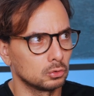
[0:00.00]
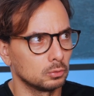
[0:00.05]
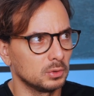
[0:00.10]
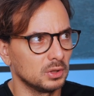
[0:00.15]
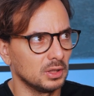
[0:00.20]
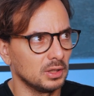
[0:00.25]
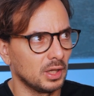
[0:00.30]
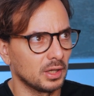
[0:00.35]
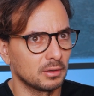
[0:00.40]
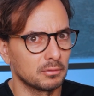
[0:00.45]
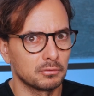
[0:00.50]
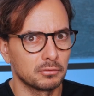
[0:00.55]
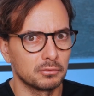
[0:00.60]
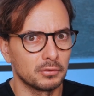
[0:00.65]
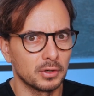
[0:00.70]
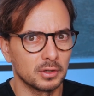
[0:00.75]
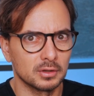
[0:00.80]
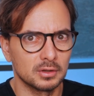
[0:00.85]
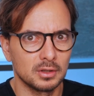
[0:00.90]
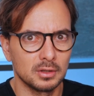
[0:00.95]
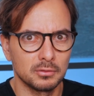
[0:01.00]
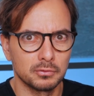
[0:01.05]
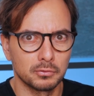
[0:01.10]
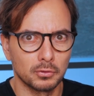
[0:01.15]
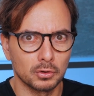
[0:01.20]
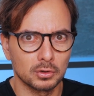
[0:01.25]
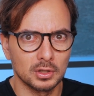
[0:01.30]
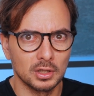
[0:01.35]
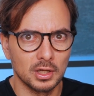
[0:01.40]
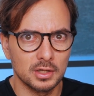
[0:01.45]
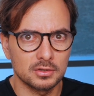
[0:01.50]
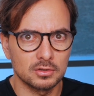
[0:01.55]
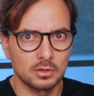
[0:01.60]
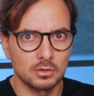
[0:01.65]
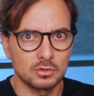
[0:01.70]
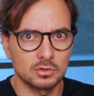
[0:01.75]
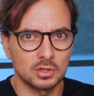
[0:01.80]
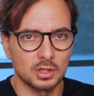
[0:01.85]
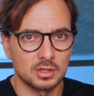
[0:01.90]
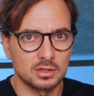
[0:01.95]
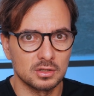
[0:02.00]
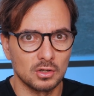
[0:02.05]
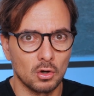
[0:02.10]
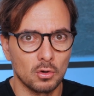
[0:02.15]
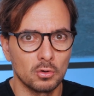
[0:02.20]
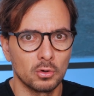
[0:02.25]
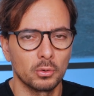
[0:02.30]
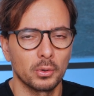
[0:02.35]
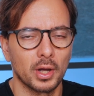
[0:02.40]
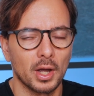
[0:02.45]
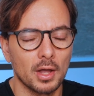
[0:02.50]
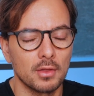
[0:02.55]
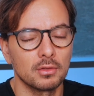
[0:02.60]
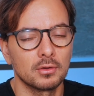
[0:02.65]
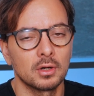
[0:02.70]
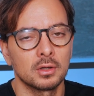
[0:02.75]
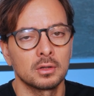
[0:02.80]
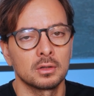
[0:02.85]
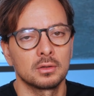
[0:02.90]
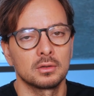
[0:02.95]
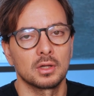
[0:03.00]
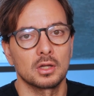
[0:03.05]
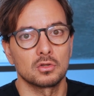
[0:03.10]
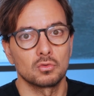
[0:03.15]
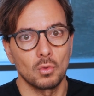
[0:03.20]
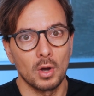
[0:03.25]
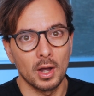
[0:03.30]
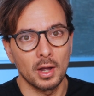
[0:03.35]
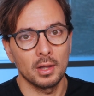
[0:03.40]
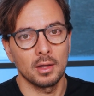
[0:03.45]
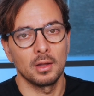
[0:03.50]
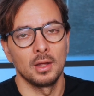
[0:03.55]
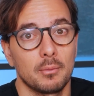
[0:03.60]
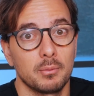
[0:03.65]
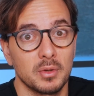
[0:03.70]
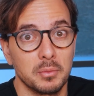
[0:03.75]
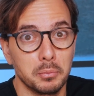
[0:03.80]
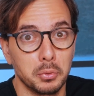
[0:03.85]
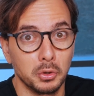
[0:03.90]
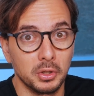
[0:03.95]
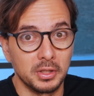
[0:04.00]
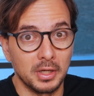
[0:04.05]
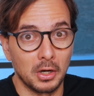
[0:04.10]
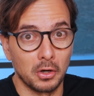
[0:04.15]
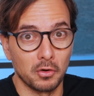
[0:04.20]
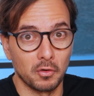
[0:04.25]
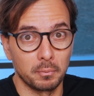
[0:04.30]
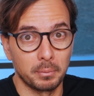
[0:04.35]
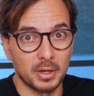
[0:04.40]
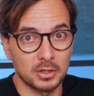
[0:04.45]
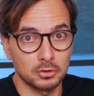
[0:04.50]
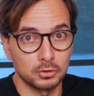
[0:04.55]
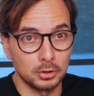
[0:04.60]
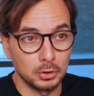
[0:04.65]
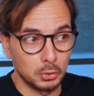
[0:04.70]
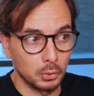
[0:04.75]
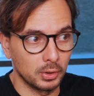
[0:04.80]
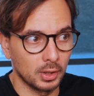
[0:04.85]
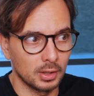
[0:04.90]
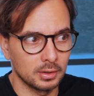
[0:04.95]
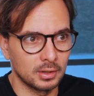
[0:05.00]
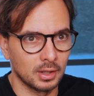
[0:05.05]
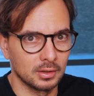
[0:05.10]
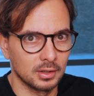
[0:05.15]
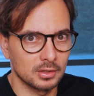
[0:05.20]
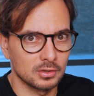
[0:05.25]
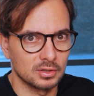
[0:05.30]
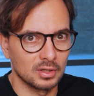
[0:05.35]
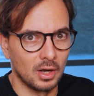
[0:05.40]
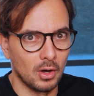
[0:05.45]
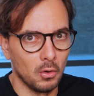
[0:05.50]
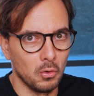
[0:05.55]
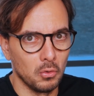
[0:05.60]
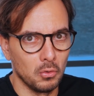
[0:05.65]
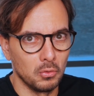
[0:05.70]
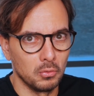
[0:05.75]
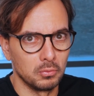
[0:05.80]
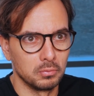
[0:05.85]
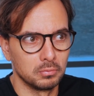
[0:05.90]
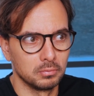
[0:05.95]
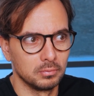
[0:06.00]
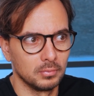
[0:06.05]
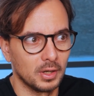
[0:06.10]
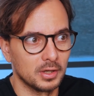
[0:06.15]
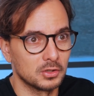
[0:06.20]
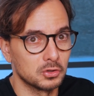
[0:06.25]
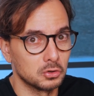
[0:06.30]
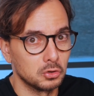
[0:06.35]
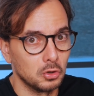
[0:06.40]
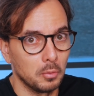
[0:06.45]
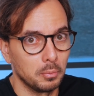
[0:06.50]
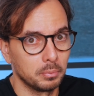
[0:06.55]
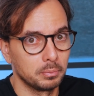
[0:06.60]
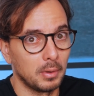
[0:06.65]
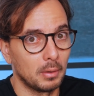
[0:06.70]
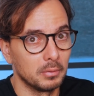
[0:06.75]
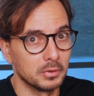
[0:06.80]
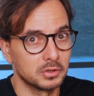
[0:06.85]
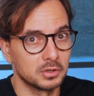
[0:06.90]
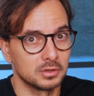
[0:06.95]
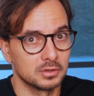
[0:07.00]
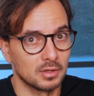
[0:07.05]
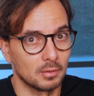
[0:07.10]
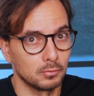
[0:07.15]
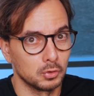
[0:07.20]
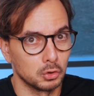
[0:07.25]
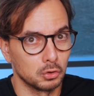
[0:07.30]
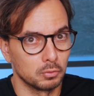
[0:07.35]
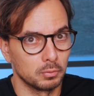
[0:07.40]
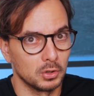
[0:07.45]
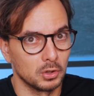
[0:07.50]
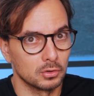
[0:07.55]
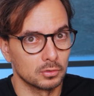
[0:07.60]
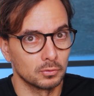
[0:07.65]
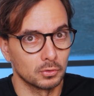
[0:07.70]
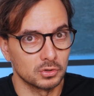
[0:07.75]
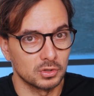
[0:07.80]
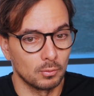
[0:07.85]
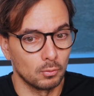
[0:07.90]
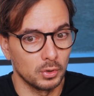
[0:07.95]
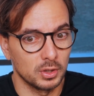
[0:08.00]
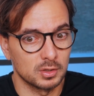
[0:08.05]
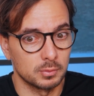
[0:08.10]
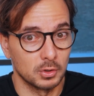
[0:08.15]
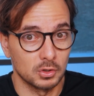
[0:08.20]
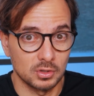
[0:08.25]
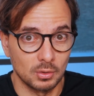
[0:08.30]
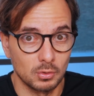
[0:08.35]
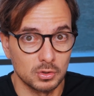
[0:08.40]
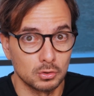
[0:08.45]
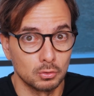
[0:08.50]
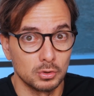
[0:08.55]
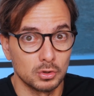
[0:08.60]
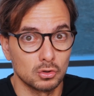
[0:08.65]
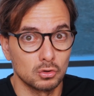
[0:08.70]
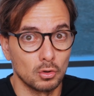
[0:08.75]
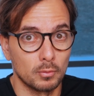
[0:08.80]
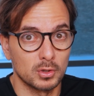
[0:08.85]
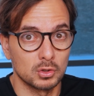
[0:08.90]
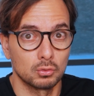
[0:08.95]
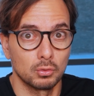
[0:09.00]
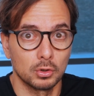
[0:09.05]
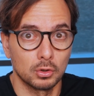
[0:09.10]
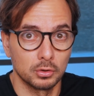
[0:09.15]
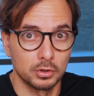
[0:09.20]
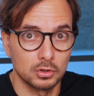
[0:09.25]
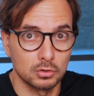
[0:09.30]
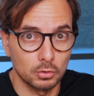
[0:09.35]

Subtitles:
to be like 30, 40 lessons, and it's now over 100. That's why I've been putting a lot of passion into that, and that's how I stopped publishing some YouTube videos for some weeks, because I was doing so much work on these